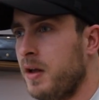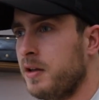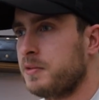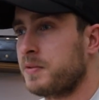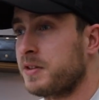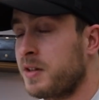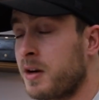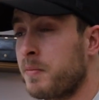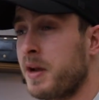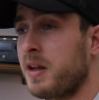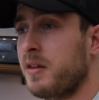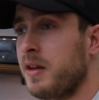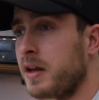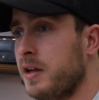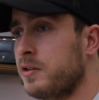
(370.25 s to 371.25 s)
It's because they're
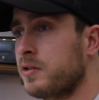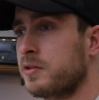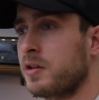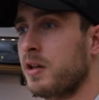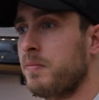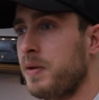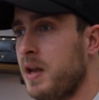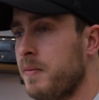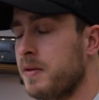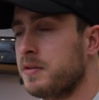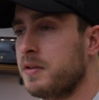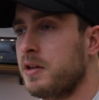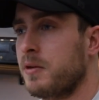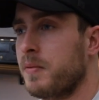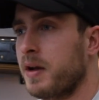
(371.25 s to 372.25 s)
making the interest on the payments
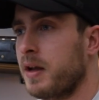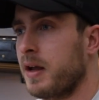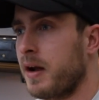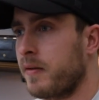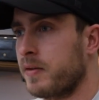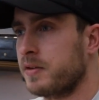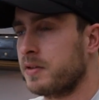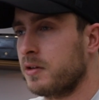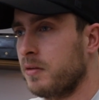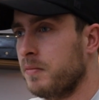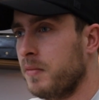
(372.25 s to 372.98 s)
that you're making every single